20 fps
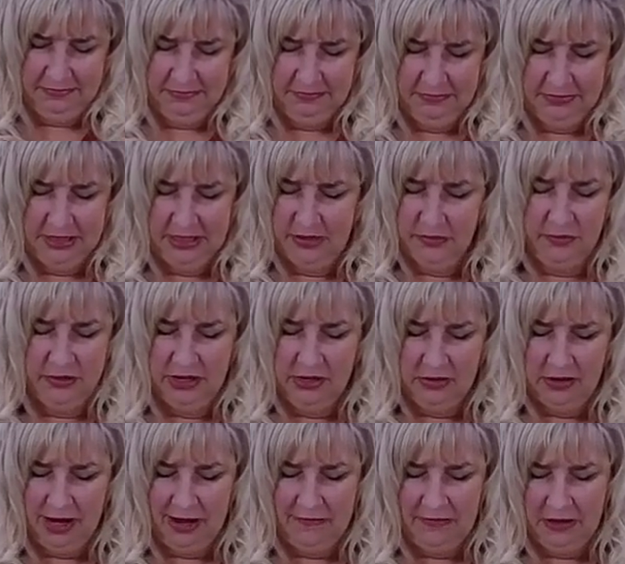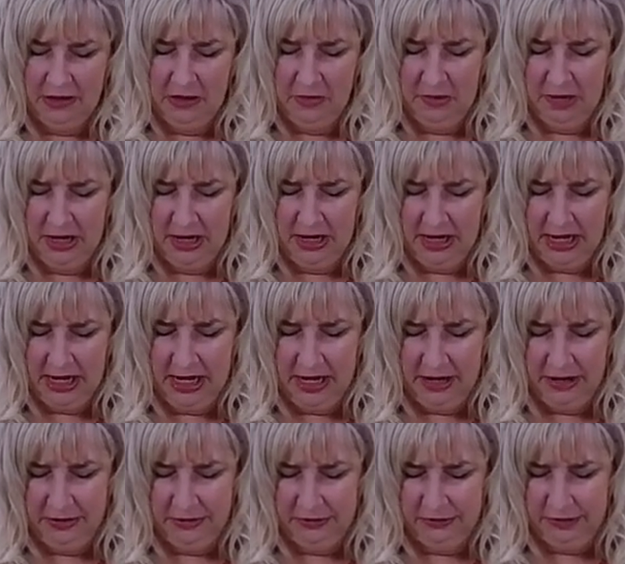But then we don't have the humidity
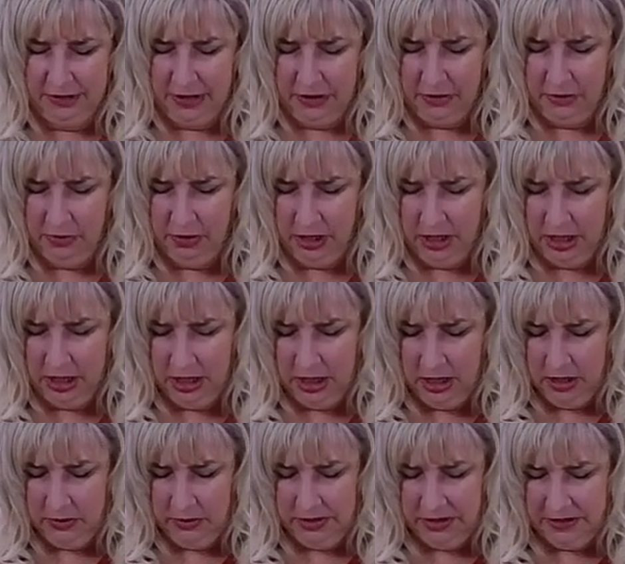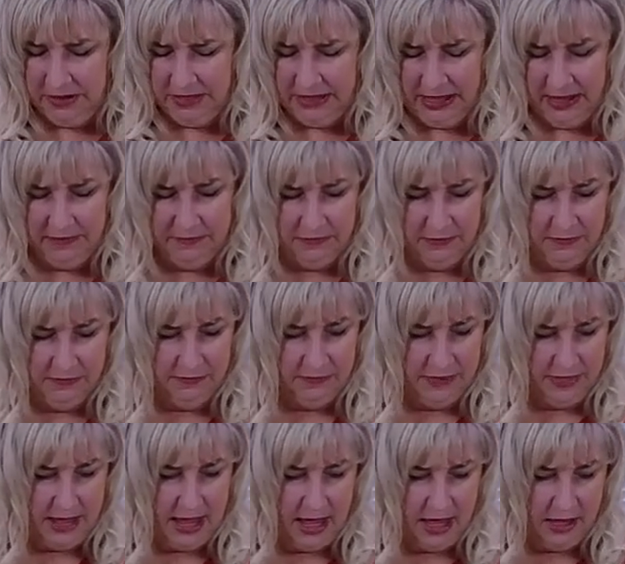here, so we are thankful for
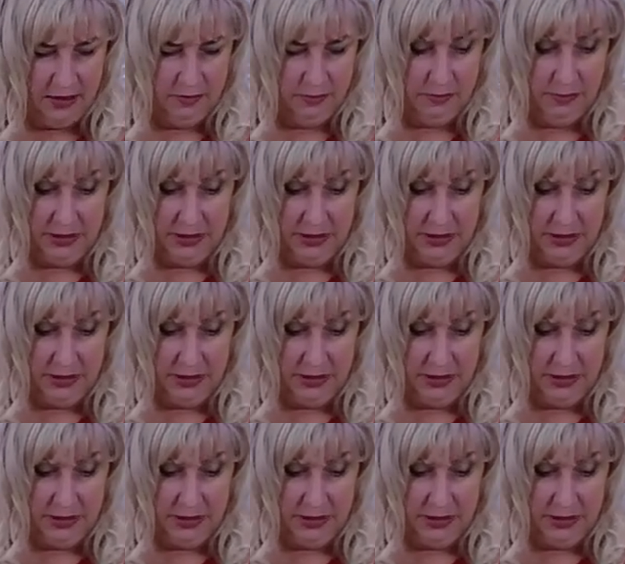that.